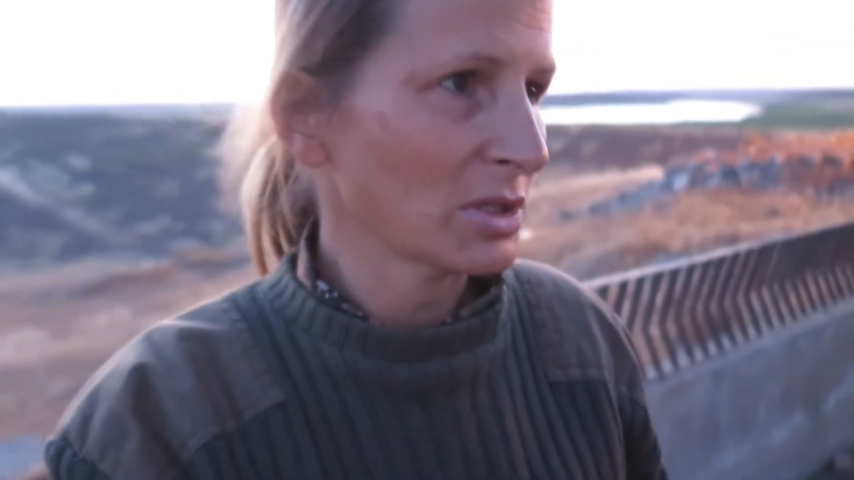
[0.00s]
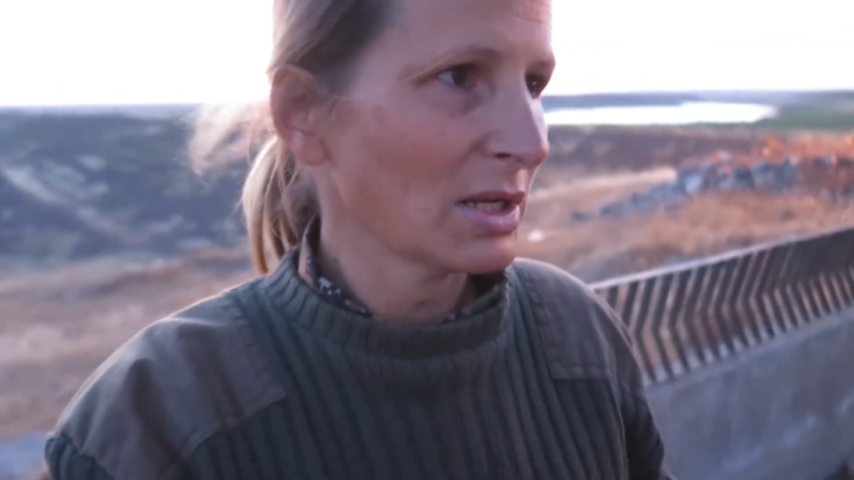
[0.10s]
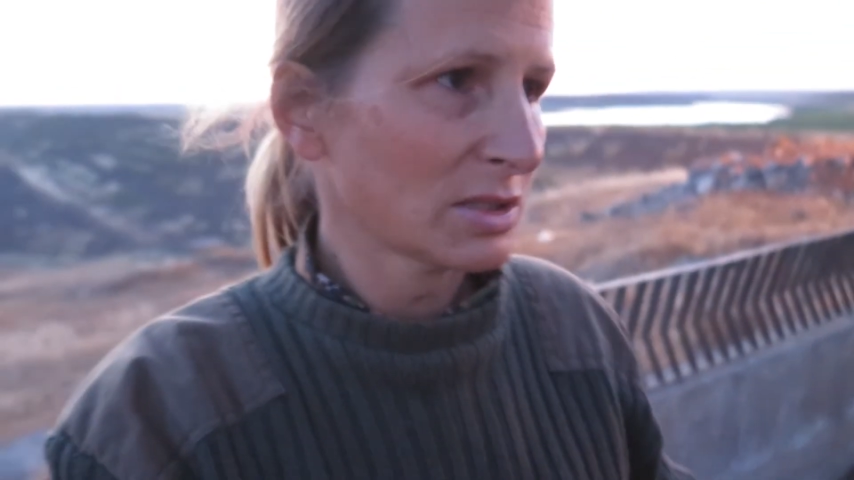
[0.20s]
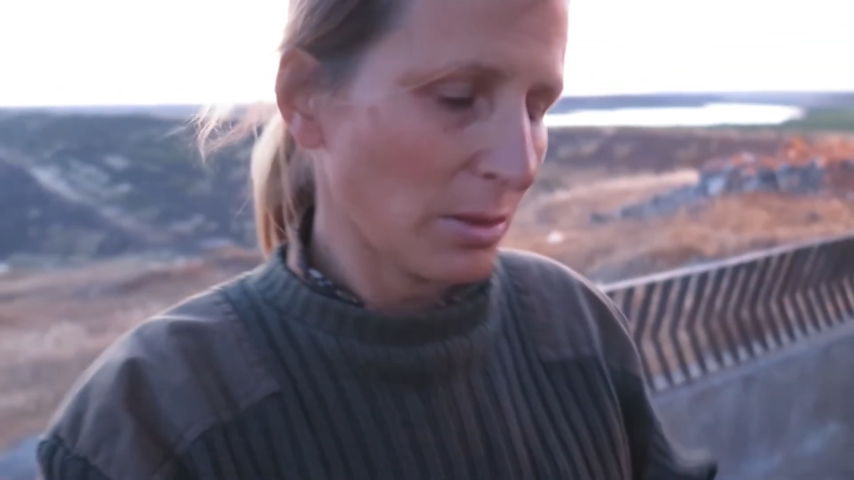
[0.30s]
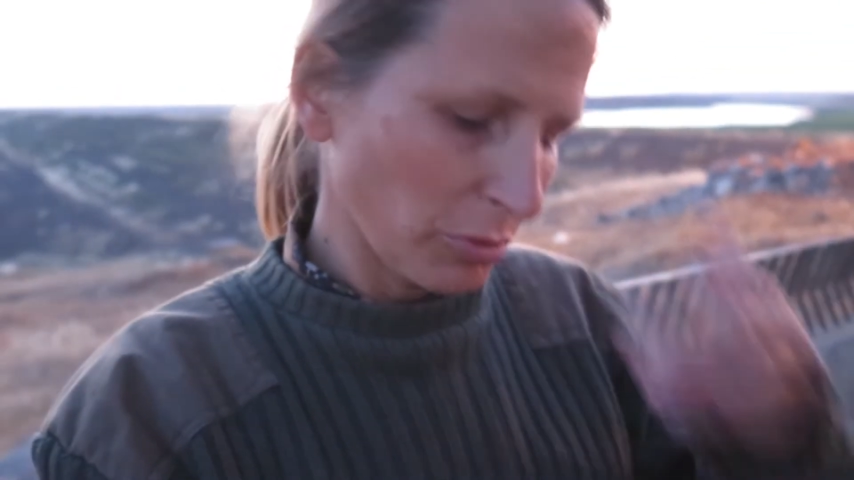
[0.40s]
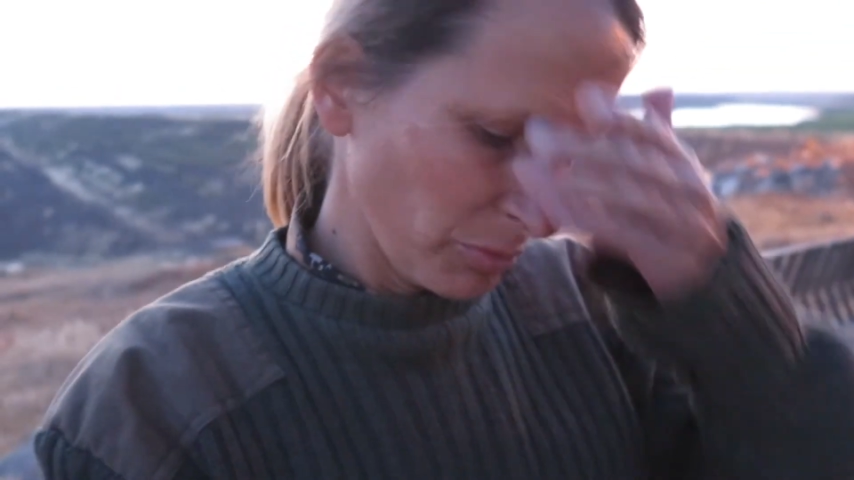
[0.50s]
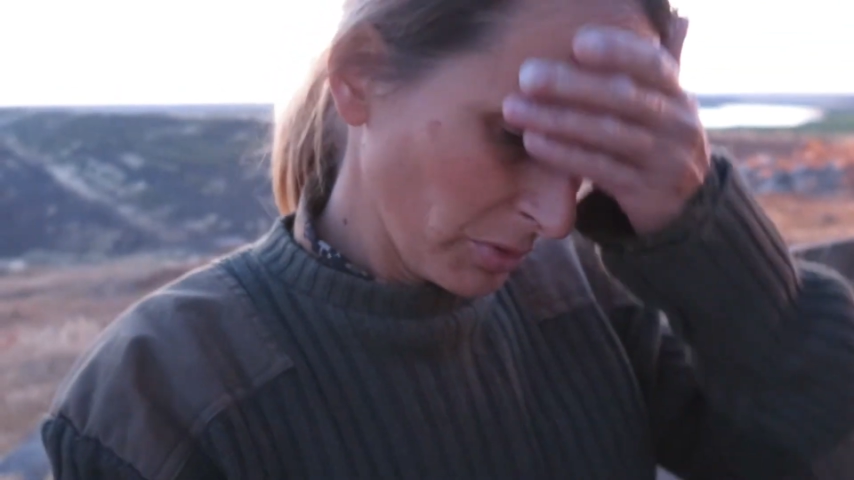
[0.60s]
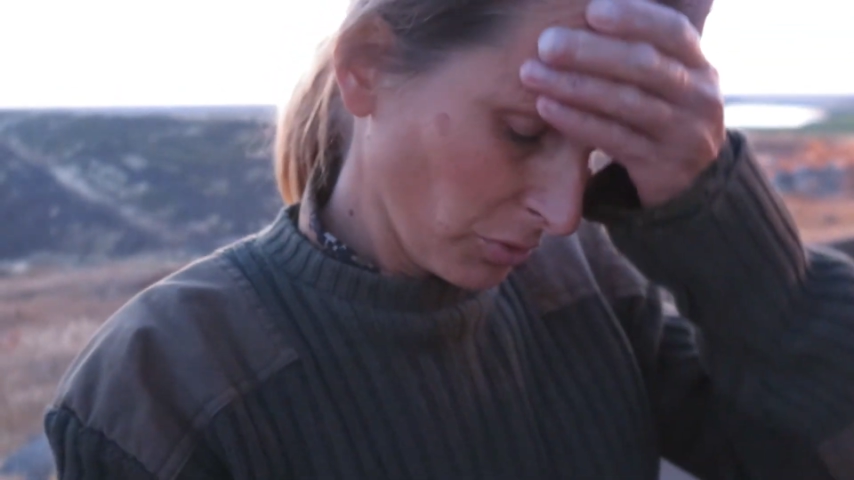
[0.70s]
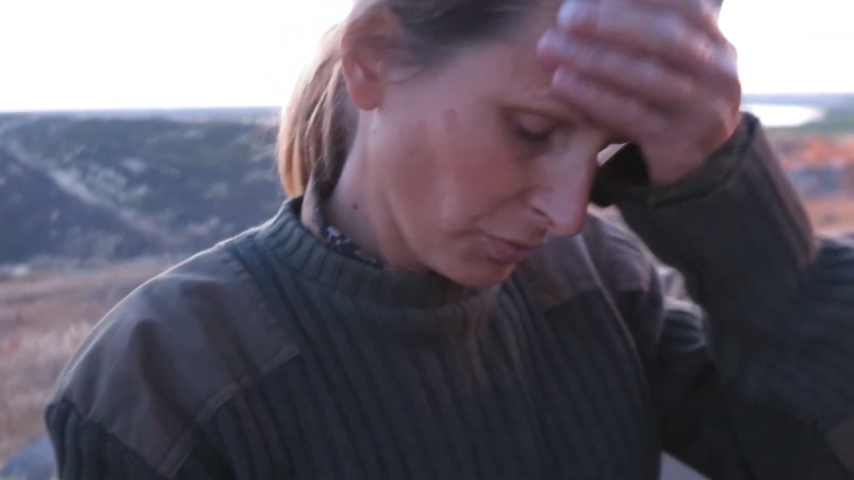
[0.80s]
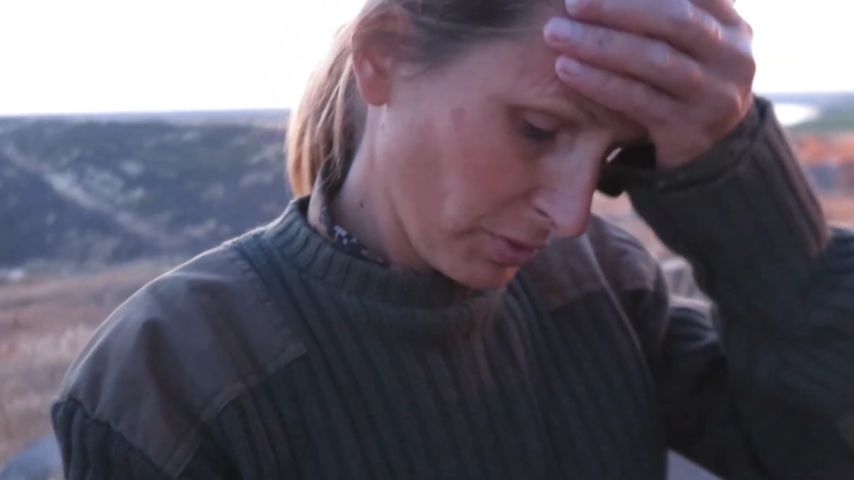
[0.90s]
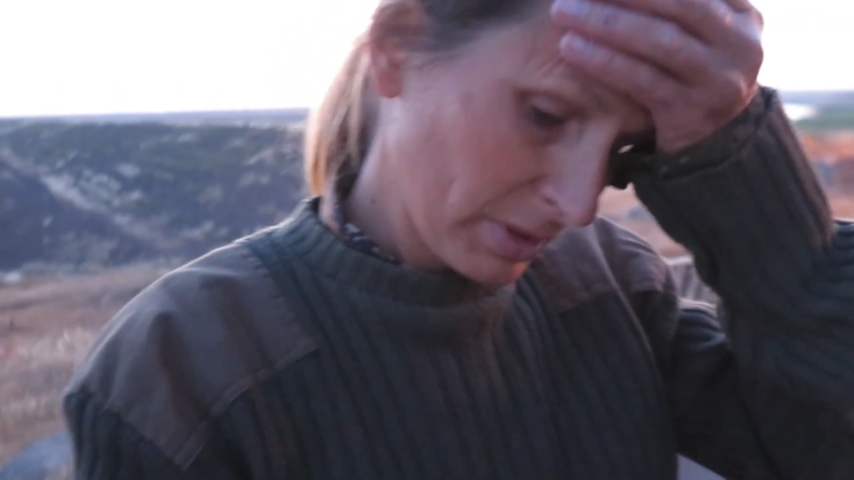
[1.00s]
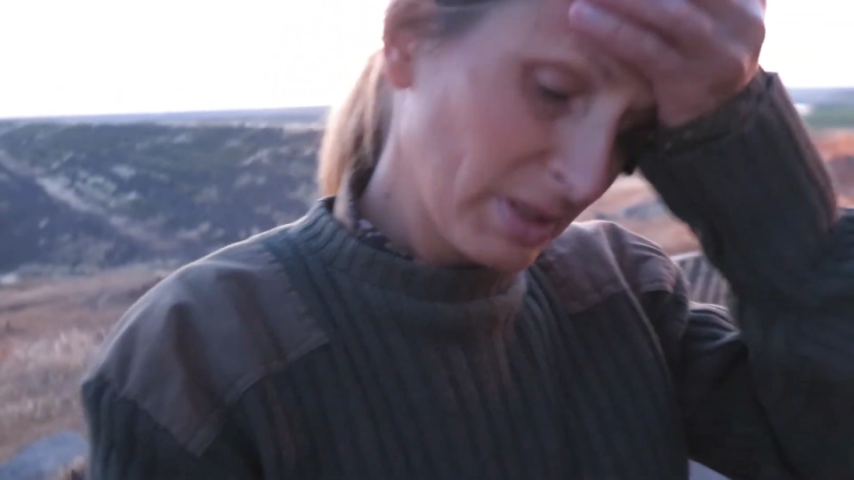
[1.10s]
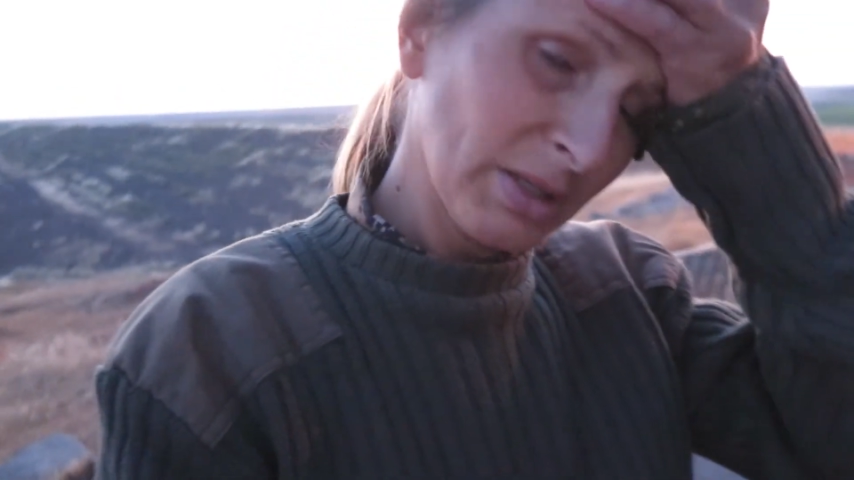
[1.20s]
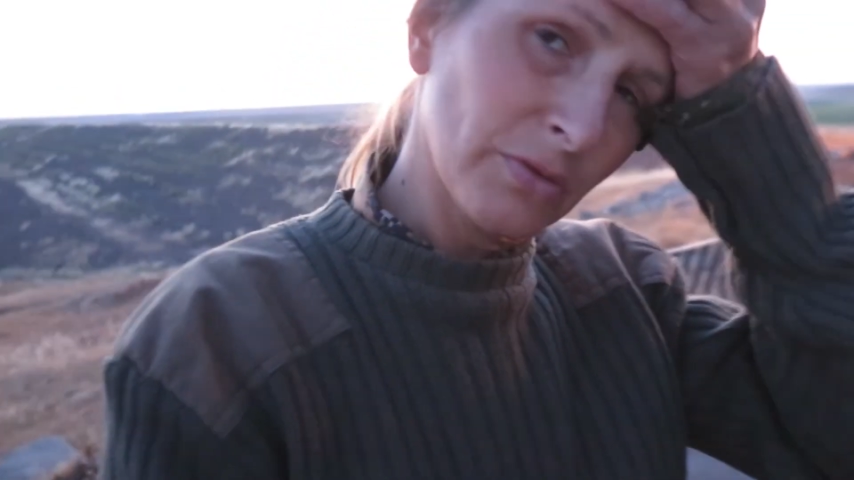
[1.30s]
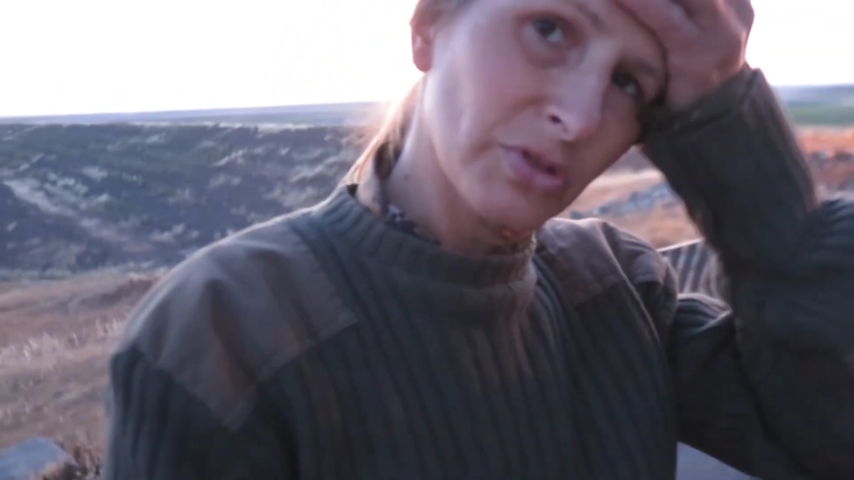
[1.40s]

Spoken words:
The last couple have been over. I think there